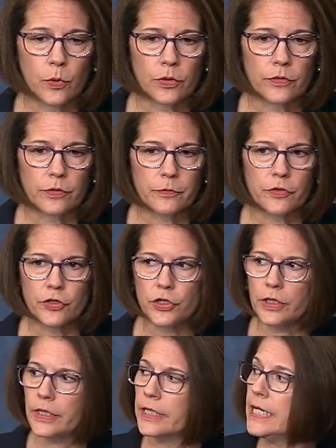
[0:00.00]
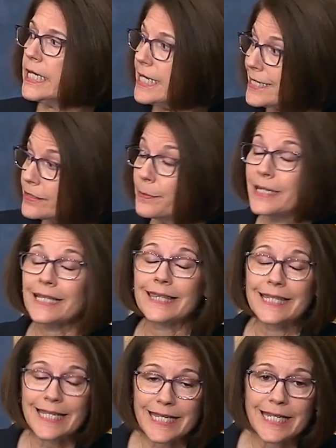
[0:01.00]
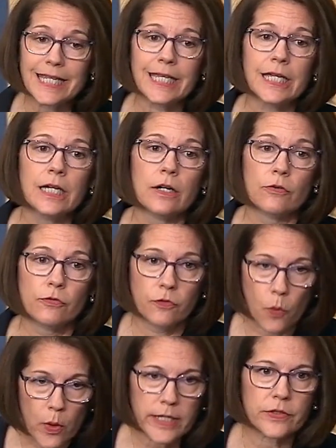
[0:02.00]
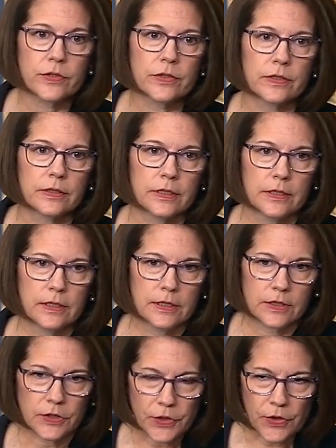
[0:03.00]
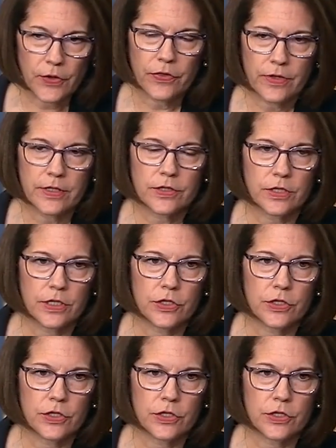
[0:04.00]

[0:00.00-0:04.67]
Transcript: Warner from Virginia. He has been a leading voice uh, on this